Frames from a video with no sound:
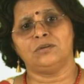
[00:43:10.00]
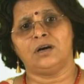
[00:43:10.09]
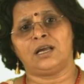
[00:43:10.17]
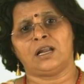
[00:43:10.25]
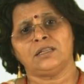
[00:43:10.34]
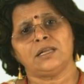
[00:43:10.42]

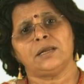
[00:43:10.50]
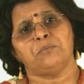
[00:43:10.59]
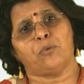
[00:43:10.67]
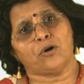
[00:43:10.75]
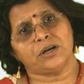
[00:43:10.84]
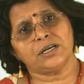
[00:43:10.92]
another
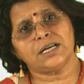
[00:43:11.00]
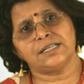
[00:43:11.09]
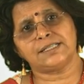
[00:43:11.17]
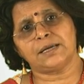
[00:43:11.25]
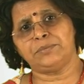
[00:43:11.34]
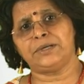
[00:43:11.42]
important
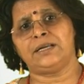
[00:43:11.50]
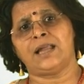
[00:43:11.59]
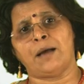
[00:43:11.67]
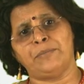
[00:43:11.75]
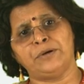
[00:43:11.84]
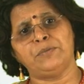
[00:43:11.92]
concept in
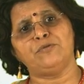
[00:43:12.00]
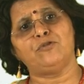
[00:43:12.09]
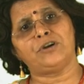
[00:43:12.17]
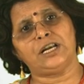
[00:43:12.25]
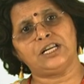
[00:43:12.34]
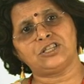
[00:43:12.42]
happened
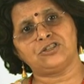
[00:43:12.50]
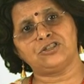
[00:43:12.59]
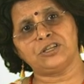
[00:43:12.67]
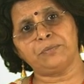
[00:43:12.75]
before relationship